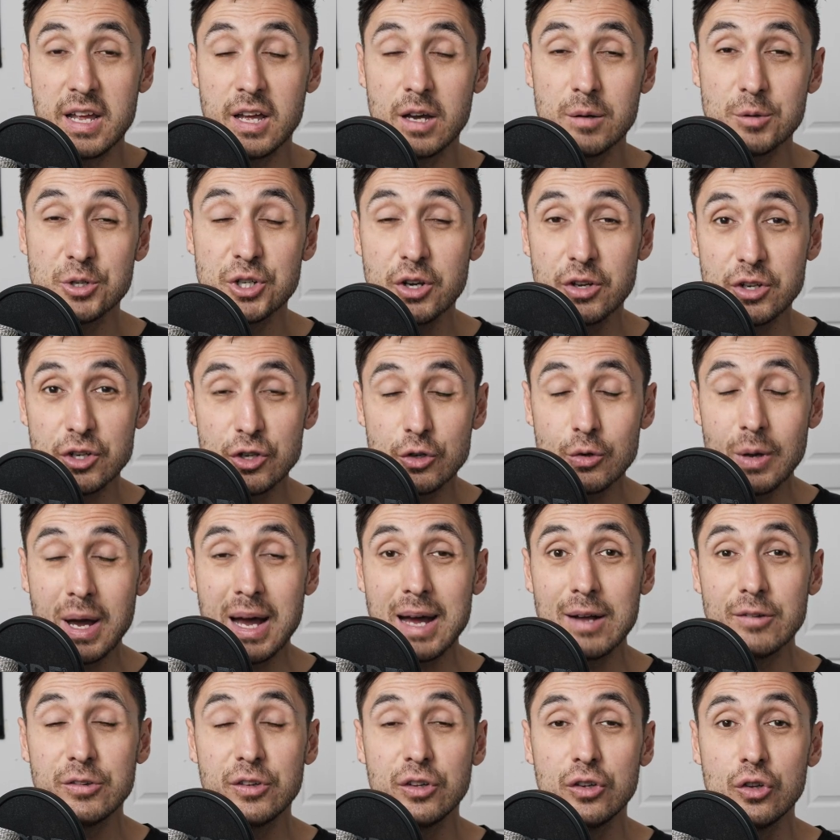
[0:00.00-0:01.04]
I'm showing you how
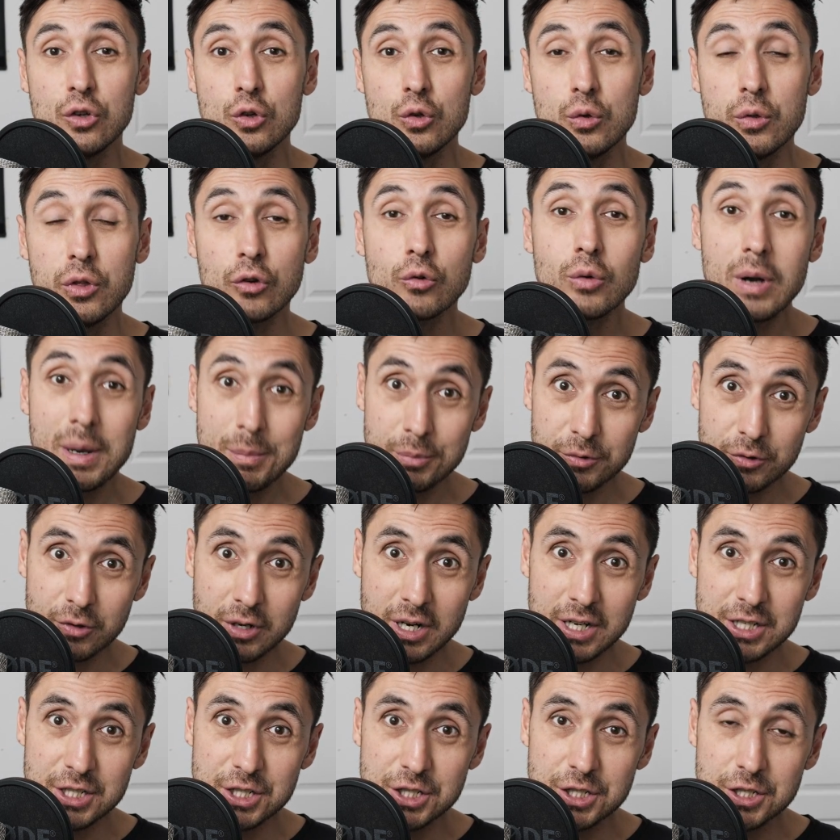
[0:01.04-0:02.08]
to do the crab
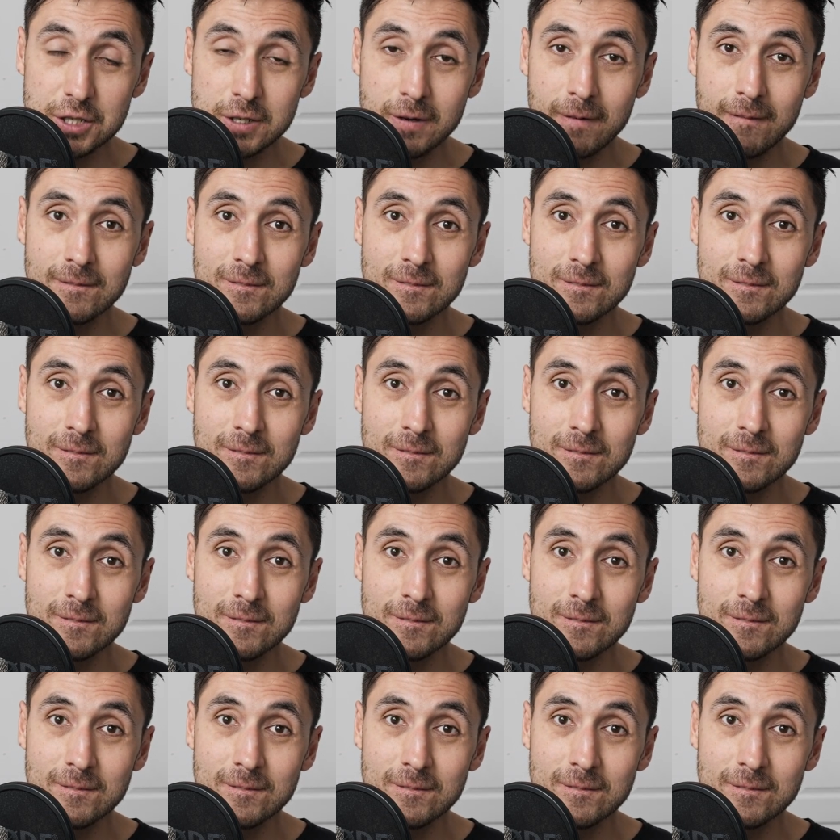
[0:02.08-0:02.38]
scratch.